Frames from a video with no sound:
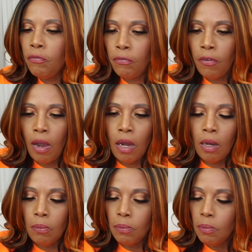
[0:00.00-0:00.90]

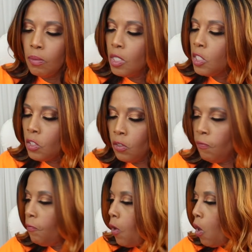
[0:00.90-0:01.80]
from
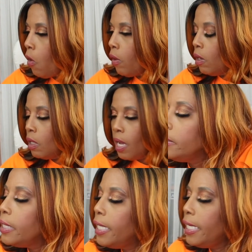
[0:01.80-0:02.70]
Sephora.
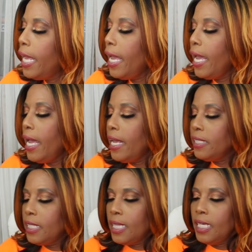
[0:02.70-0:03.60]
The
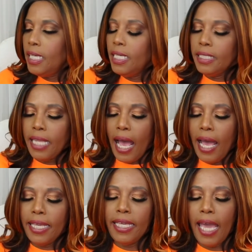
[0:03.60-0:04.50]
last things
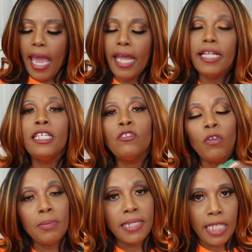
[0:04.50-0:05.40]
I got is
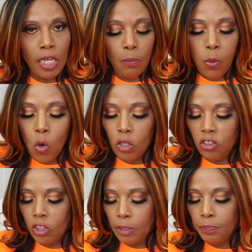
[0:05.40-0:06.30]
from
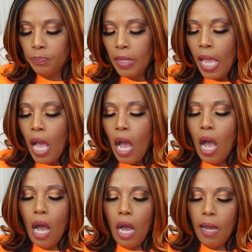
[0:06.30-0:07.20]
Skinpotion.
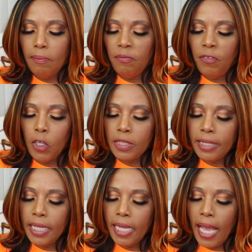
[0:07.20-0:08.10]
First
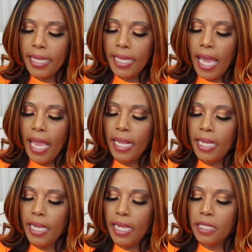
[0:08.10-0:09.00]
thing I
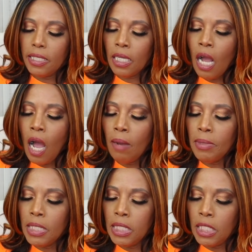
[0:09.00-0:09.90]
got is
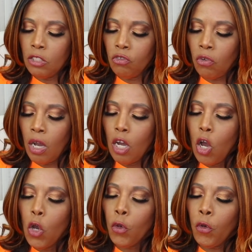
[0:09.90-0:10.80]
Karma Citra
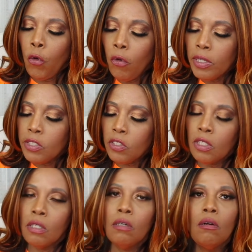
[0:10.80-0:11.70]

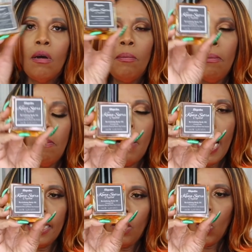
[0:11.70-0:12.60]
Crystal
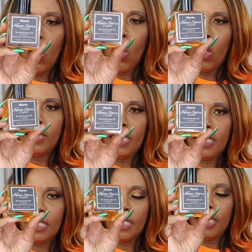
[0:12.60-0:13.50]
Body Oil.
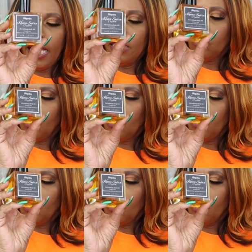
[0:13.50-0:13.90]
This is the latest